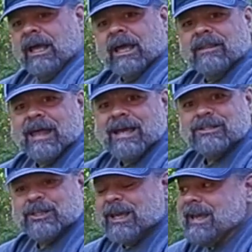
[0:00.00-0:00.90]
And
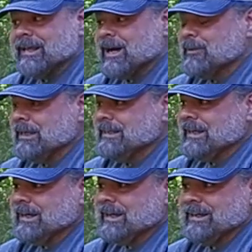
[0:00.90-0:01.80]
that's it. I mean,
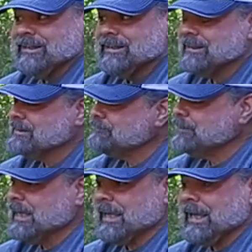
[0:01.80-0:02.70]
uh,
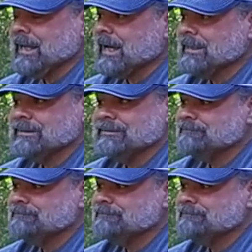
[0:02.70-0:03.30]
again, I,